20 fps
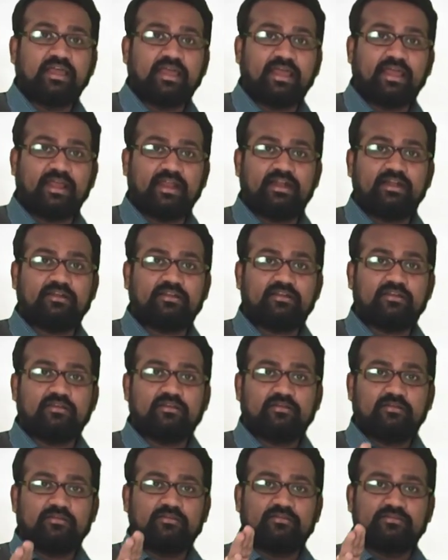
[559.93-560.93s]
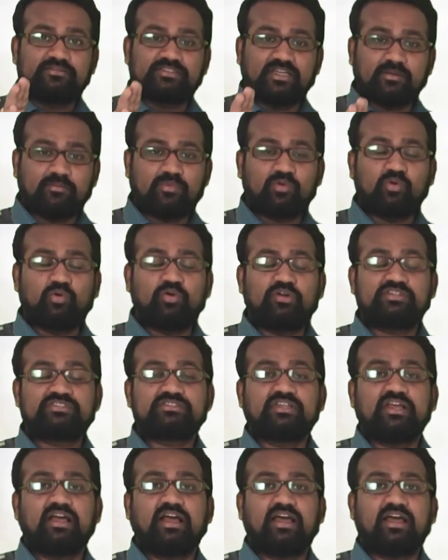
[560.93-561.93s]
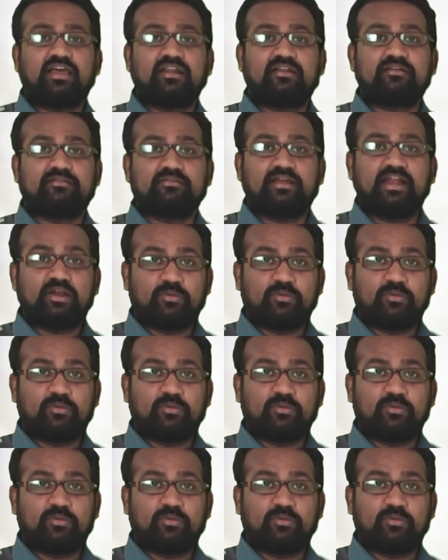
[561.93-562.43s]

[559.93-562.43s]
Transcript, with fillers: and some roots are